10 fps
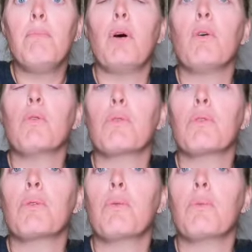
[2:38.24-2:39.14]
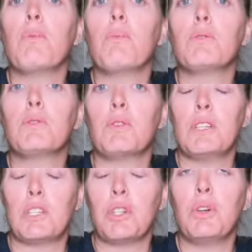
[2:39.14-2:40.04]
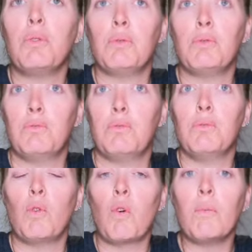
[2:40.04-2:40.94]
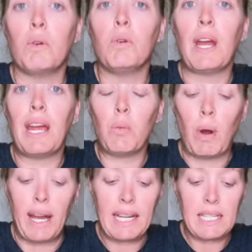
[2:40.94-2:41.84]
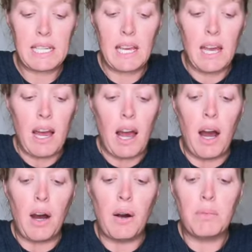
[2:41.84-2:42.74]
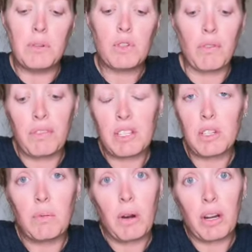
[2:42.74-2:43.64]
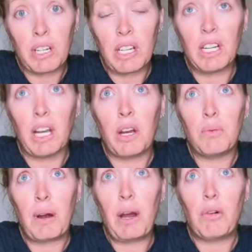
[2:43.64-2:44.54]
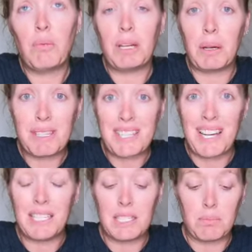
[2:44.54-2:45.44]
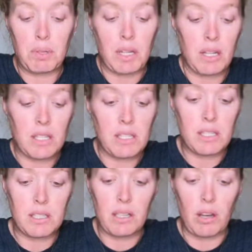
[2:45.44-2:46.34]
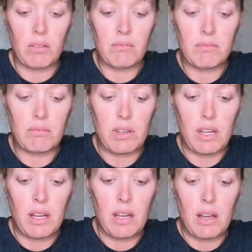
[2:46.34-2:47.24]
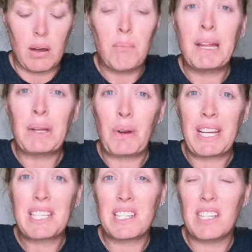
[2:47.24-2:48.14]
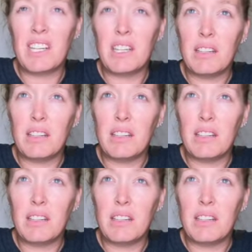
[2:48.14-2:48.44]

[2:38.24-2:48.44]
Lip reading: both traditional, normal, and white. So if these don't work, while I will be upset because, money wasted,